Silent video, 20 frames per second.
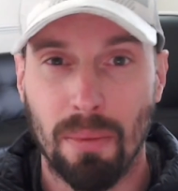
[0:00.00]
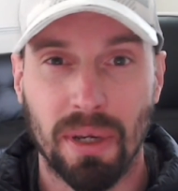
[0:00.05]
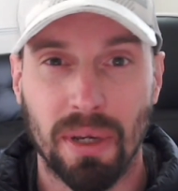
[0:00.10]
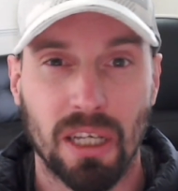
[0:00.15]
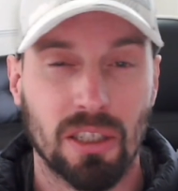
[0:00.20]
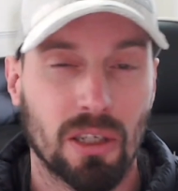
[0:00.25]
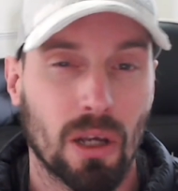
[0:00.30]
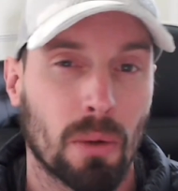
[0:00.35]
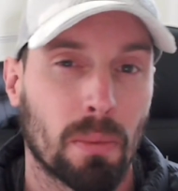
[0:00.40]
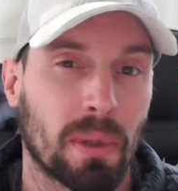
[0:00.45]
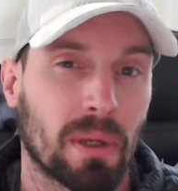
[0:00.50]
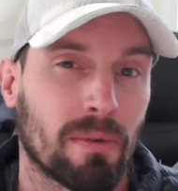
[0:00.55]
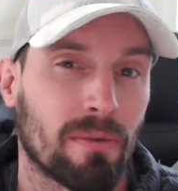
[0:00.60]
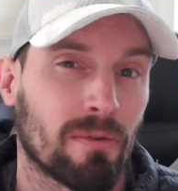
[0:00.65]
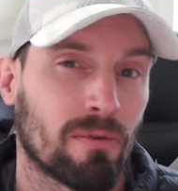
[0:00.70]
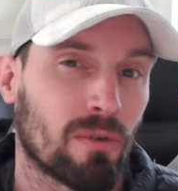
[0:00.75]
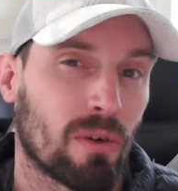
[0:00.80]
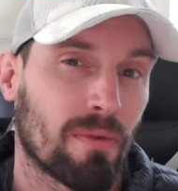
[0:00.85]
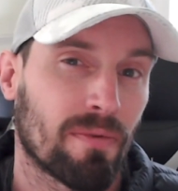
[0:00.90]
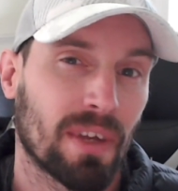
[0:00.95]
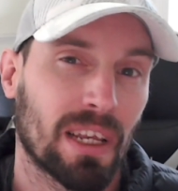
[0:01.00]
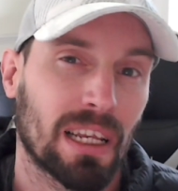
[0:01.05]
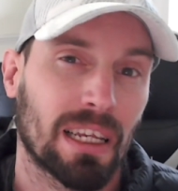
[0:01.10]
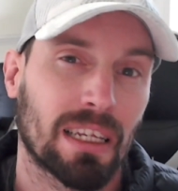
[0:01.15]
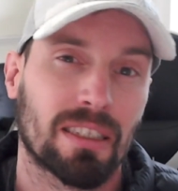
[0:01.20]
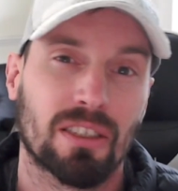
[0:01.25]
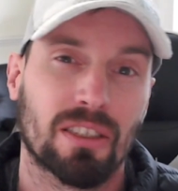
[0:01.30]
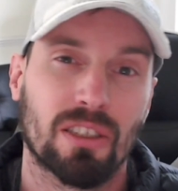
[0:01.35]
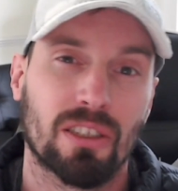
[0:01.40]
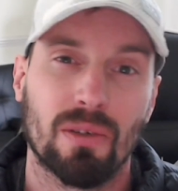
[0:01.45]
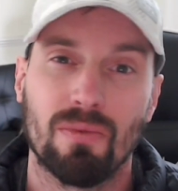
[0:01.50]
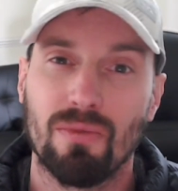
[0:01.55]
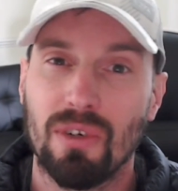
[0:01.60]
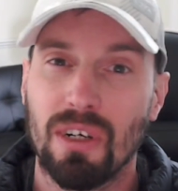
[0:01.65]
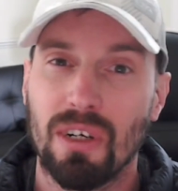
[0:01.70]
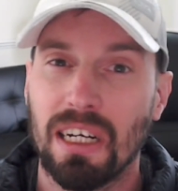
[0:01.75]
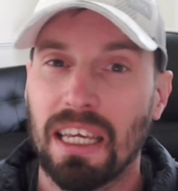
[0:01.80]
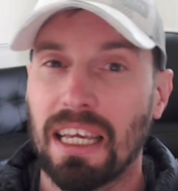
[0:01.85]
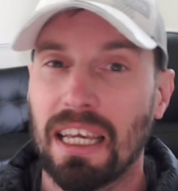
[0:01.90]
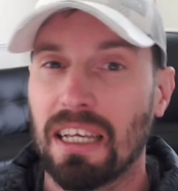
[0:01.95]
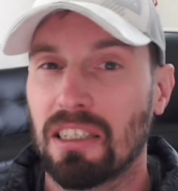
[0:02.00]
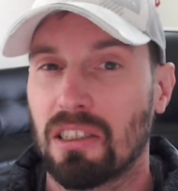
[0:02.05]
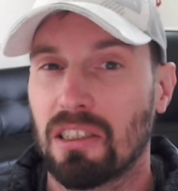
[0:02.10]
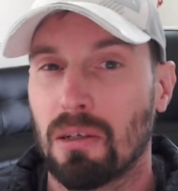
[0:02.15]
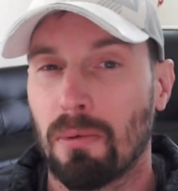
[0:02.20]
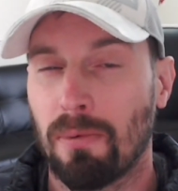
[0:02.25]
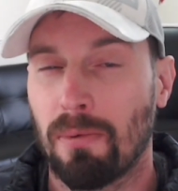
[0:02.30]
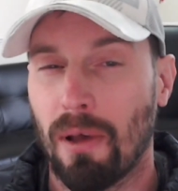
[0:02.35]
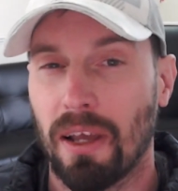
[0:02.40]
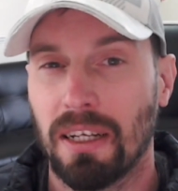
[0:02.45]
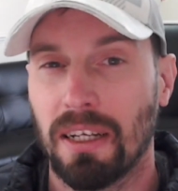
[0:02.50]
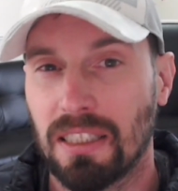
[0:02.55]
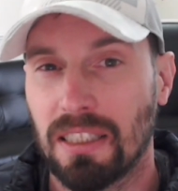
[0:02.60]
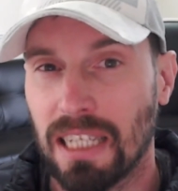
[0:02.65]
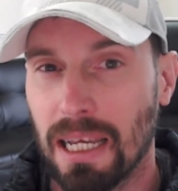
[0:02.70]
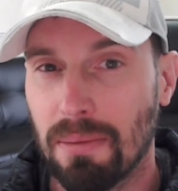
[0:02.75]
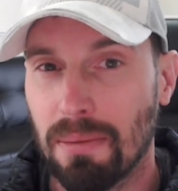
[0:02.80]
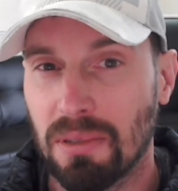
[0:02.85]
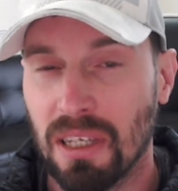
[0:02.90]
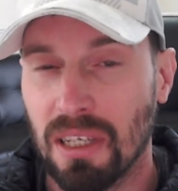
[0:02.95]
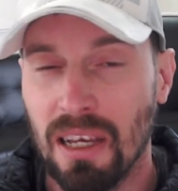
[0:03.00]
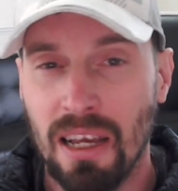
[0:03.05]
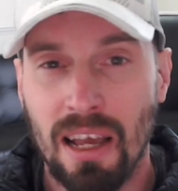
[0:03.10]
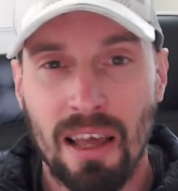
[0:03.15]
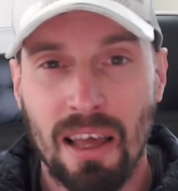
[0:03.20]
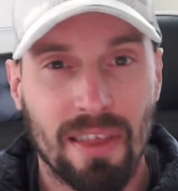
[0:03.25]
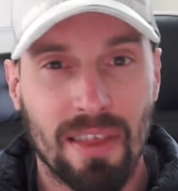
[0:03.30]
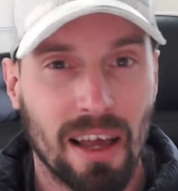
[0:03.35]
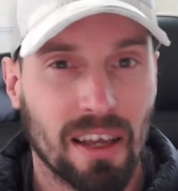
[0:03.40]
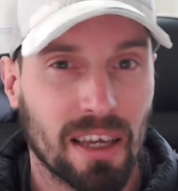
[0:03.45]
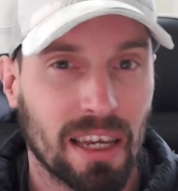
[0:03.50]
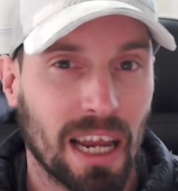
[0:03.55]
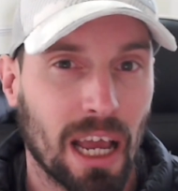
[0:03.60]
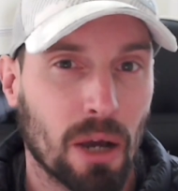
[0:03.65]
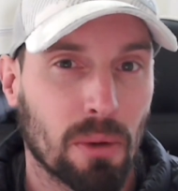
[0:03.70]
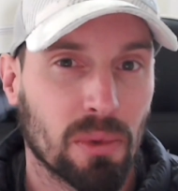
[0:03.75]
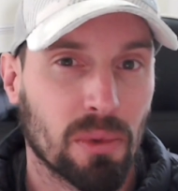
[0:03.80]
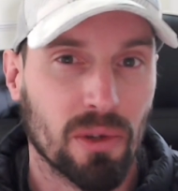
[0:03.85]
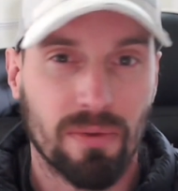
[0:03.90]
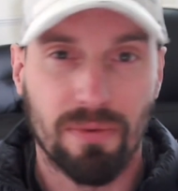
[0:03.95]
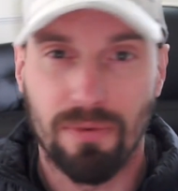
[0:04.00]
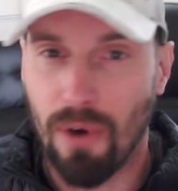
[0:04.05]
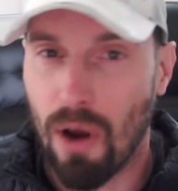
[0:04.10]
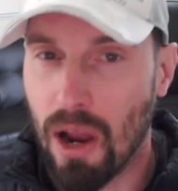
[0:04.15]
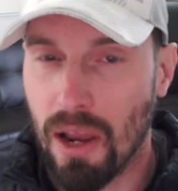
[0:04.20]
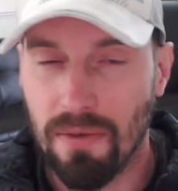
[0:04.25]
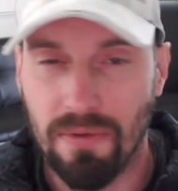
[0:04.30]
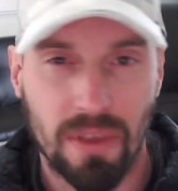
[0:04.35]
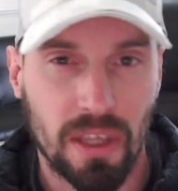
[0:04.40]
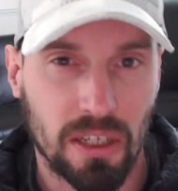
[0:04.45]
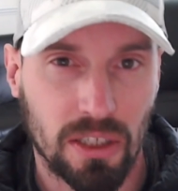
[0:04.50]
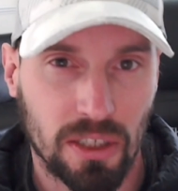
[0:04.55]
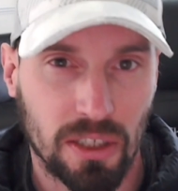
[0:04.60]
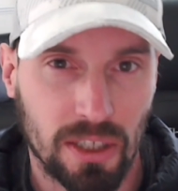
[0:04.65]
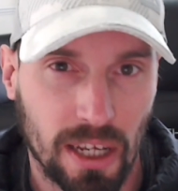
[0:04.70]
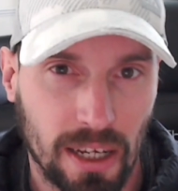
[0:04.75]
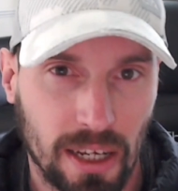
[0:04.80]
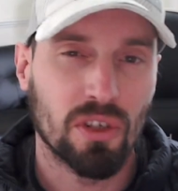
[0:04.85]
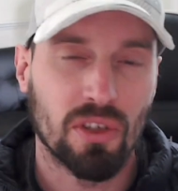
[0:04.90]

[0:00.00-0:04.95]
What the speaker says: because I'll be revealing some really easy to apply tips that are going to help you thrive this year.